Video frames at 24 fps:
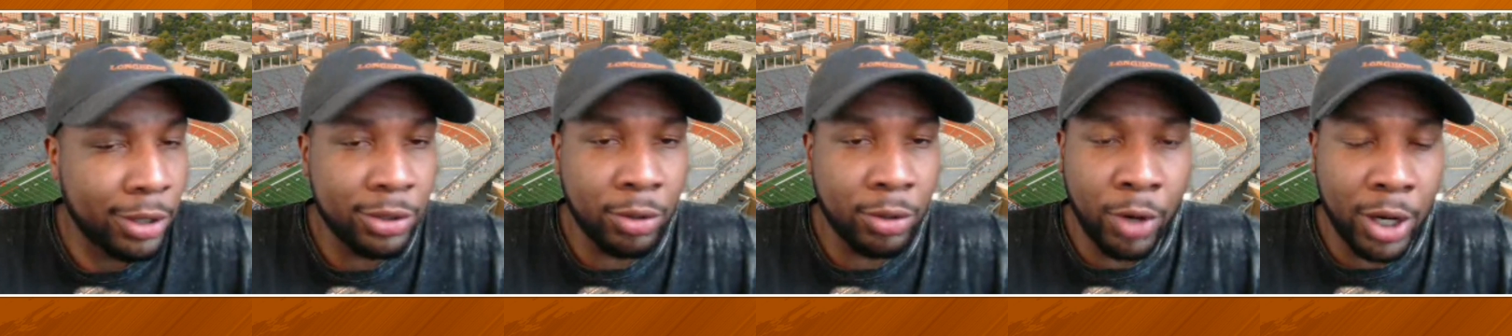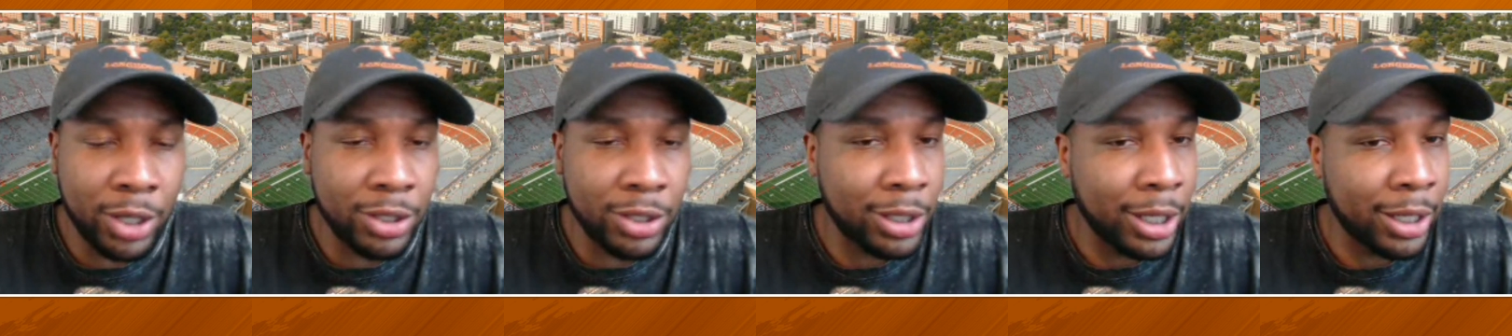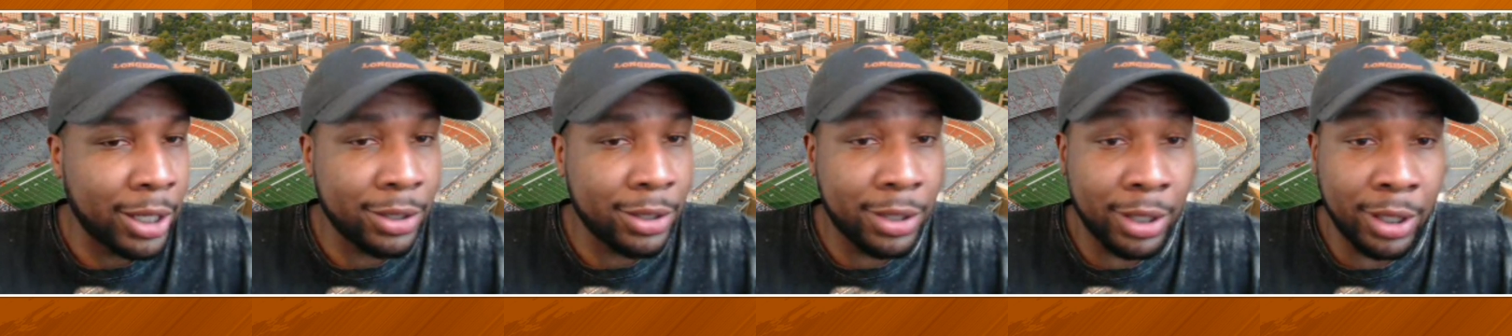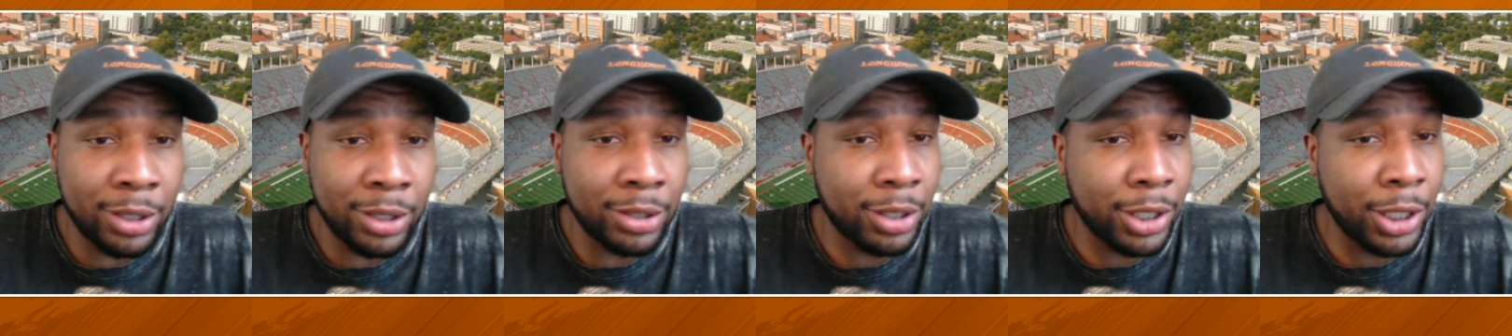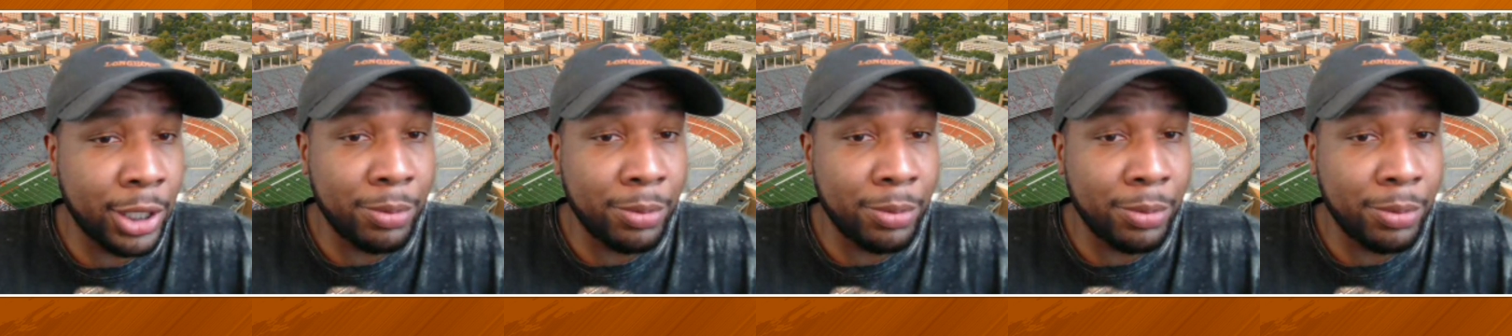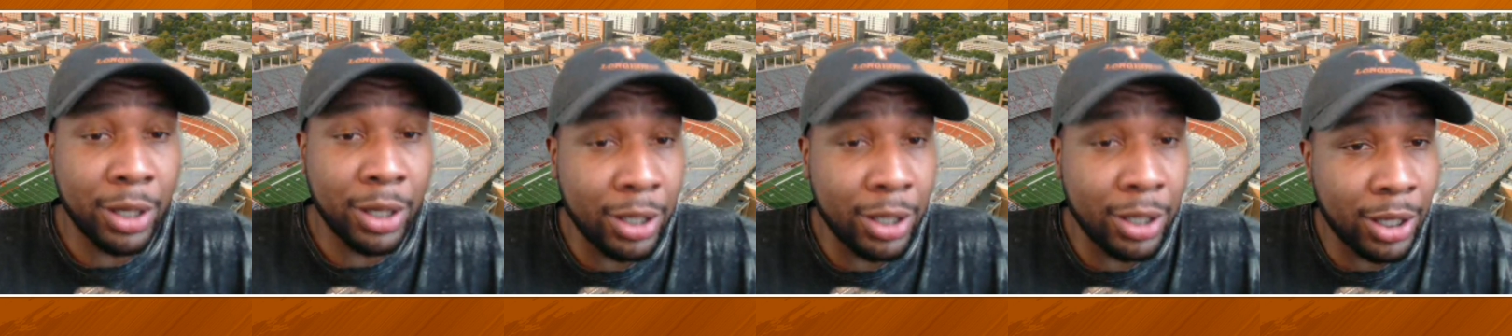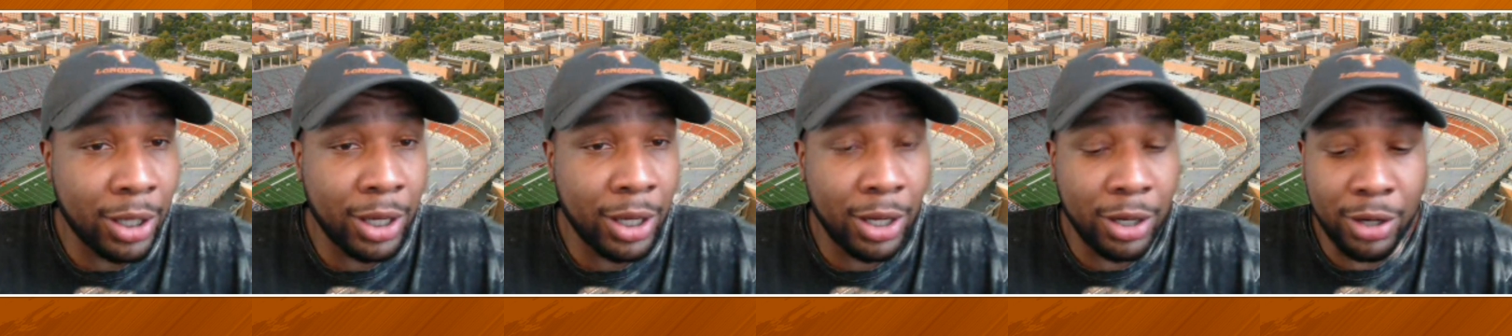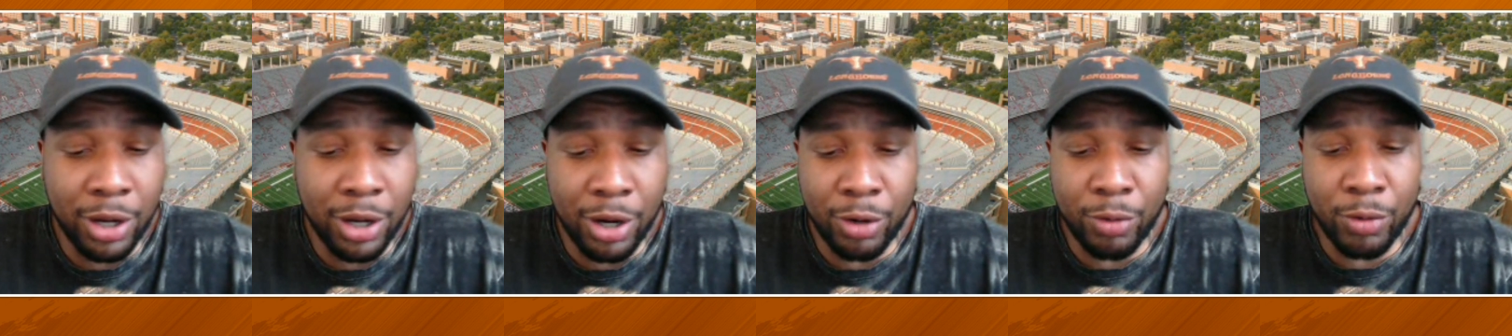It's crazy. Like I said, they just keep kicking the
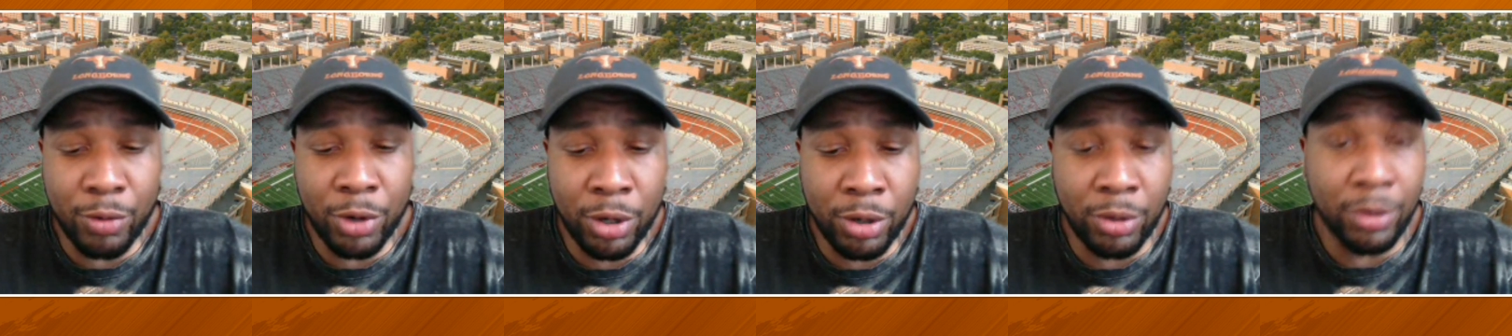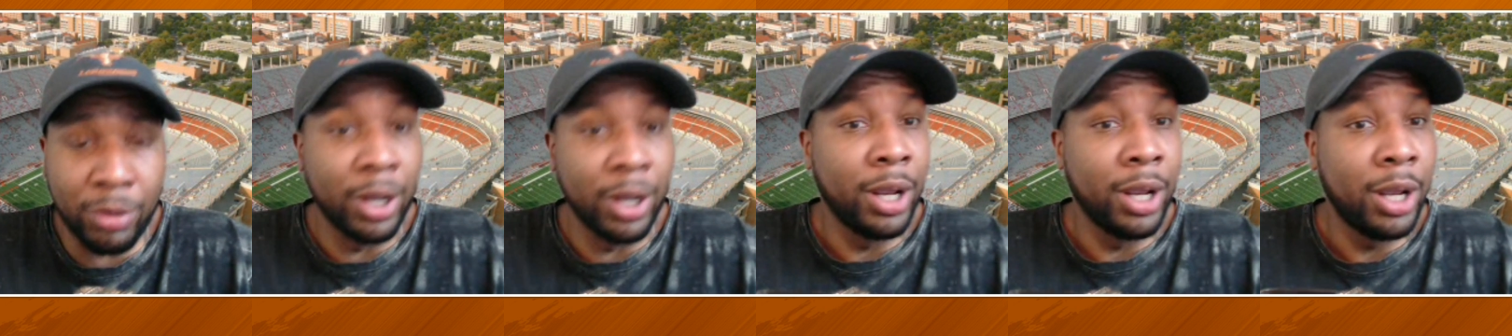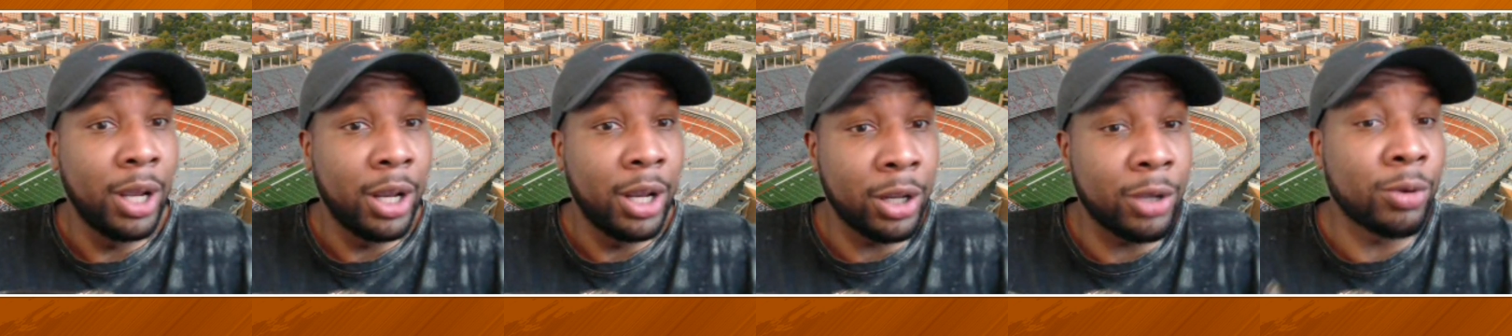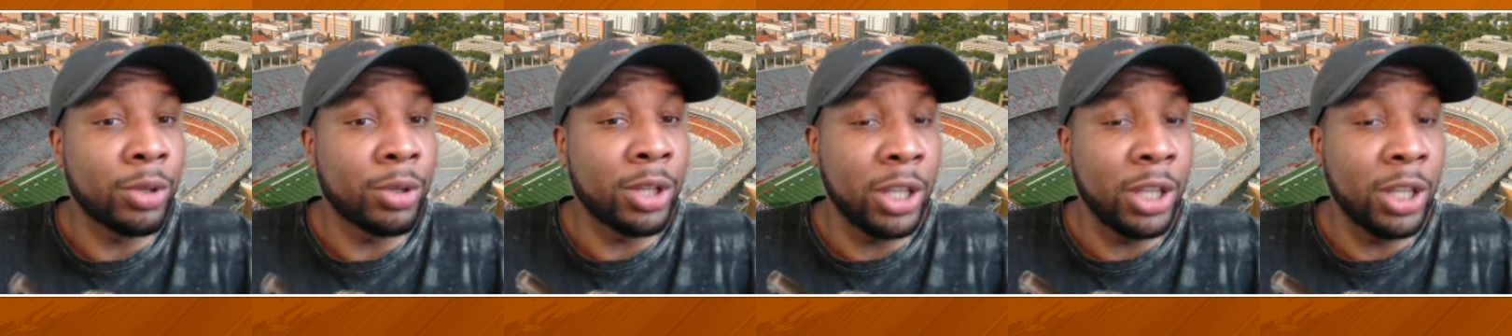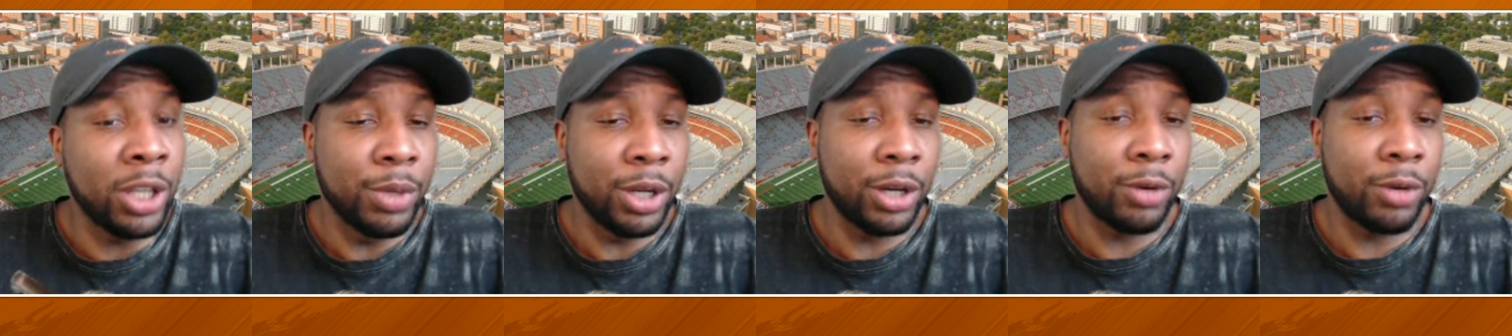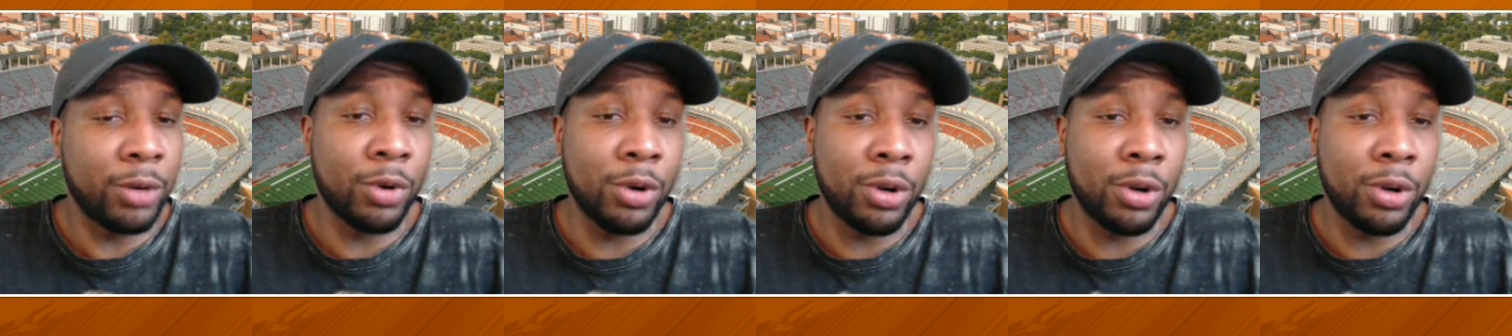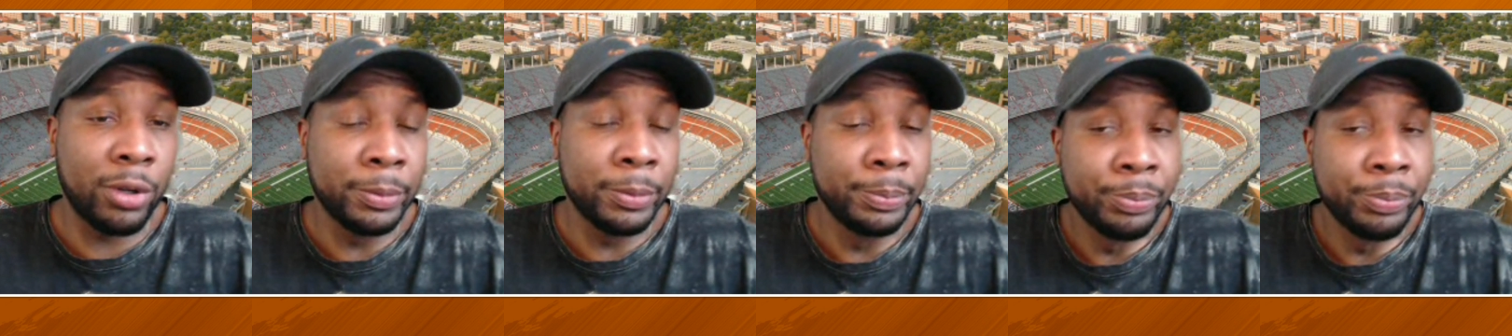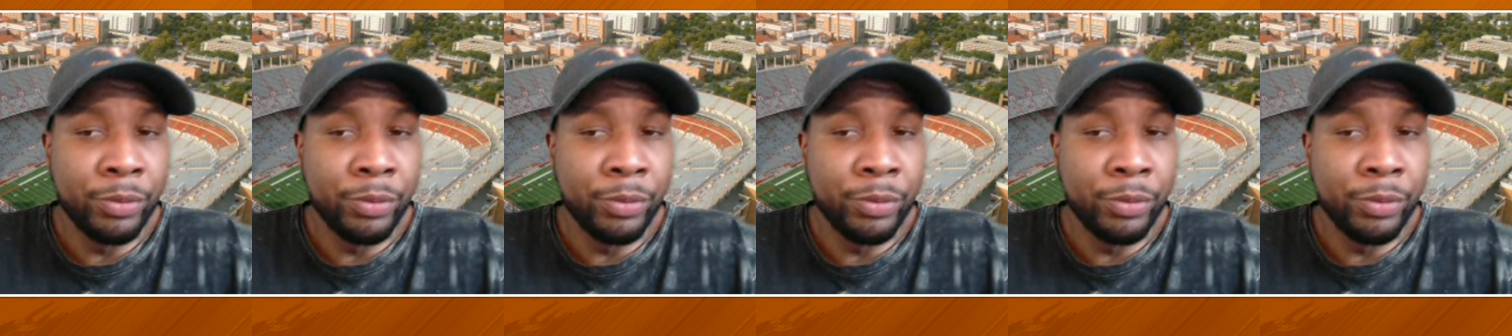can down the road. They're going to keep me in wrong.